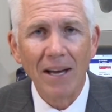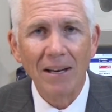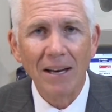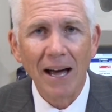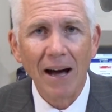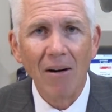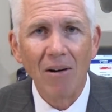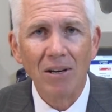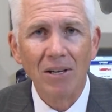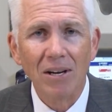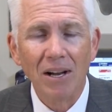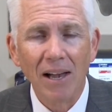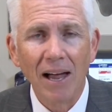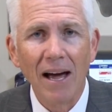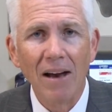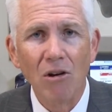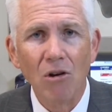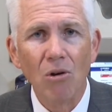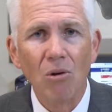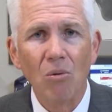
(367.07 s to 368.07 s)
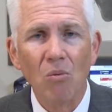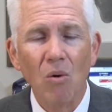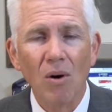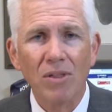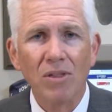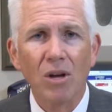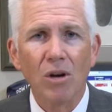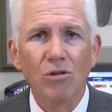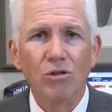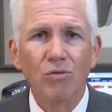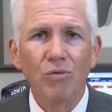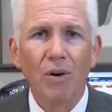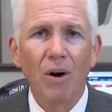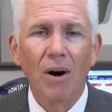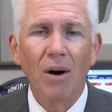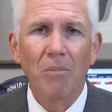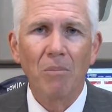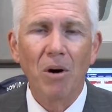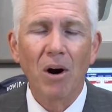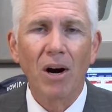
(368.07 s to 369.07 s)
now until I knew what those
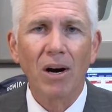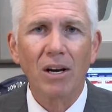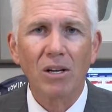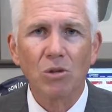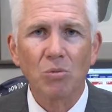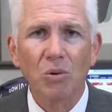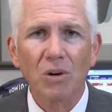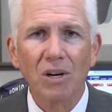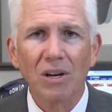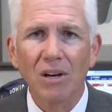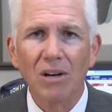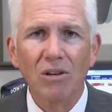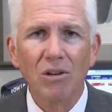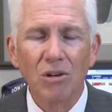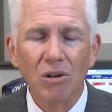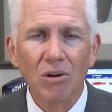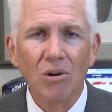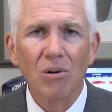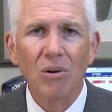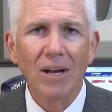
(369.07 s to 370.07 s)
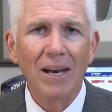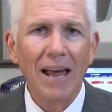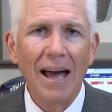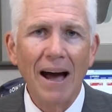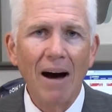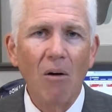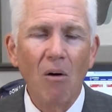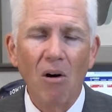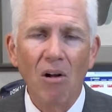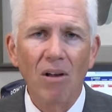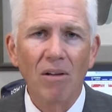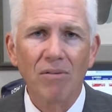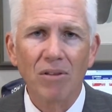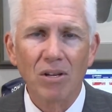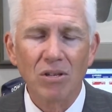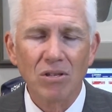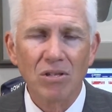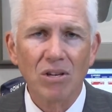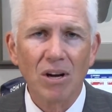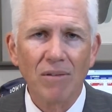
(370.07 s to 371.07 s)
foreign markets were going to do and how all of this
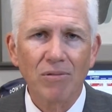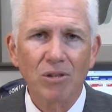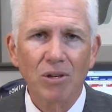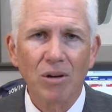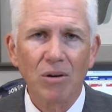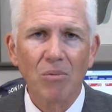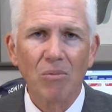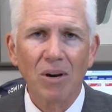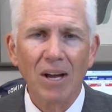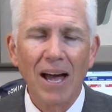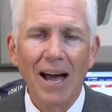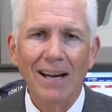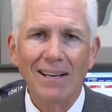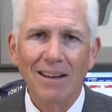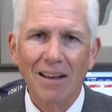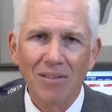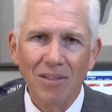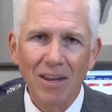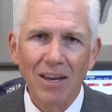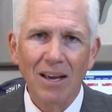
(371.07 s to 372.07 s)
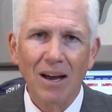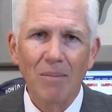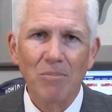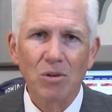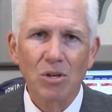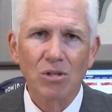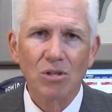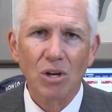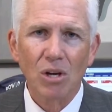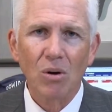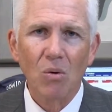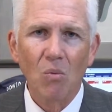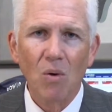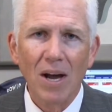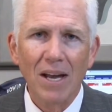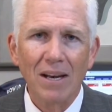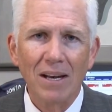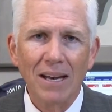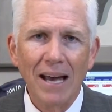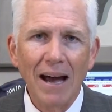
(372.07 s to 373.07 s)
stuff's going to react. I think I'm just going to
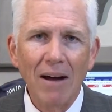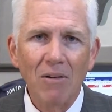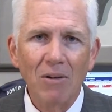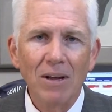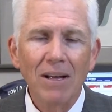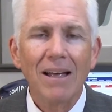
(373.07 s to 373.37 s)
wait it out.